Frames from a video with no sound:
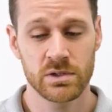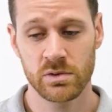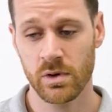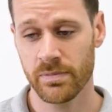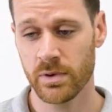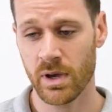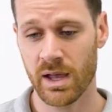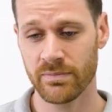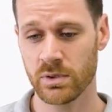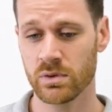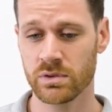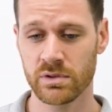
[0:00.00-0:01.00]
So if you
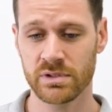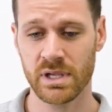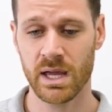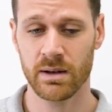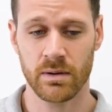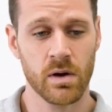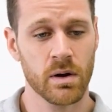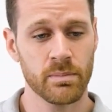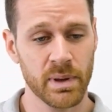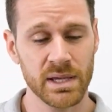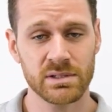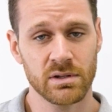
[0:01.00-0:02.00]
have users that are
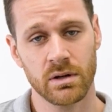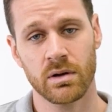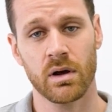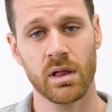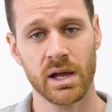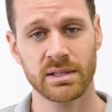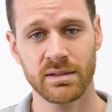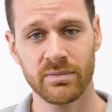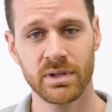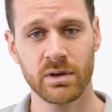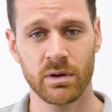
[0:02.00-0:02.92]
based on call activity,